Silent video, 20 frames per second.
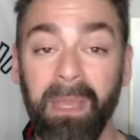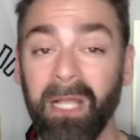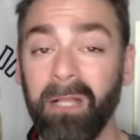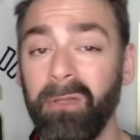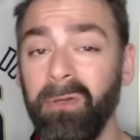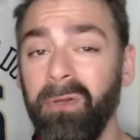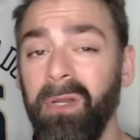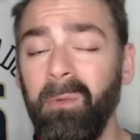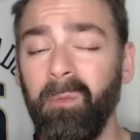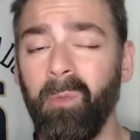
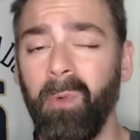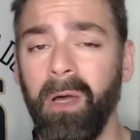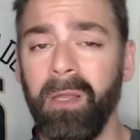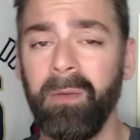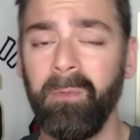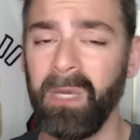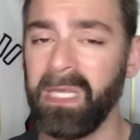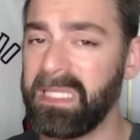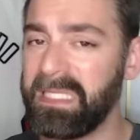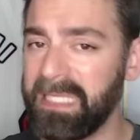including
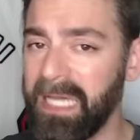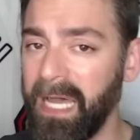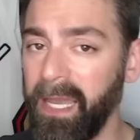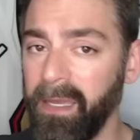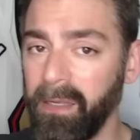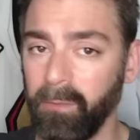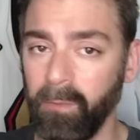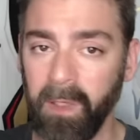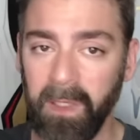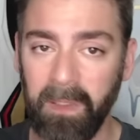one with
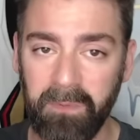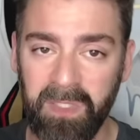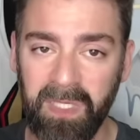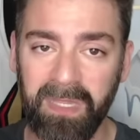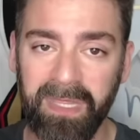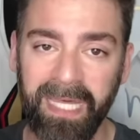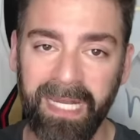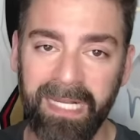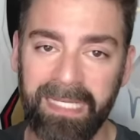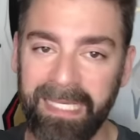Zion
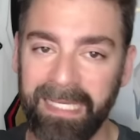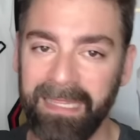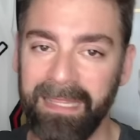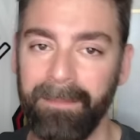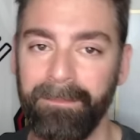Williamson that is like